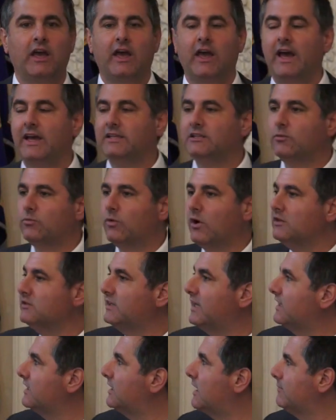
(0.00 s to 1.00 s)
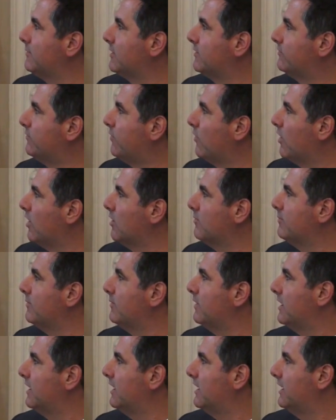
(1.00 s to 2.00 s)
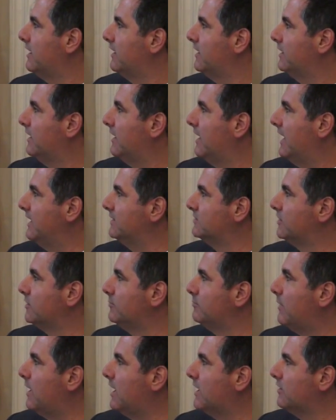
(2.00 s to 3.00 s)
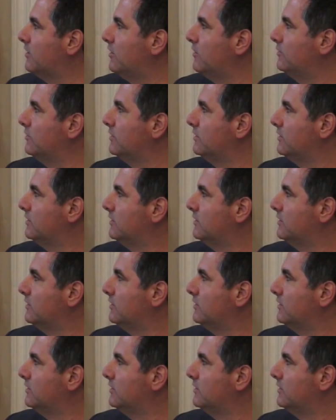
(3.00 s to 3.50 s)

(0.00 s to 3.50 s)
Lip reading: And the World Economic Forum has the motto,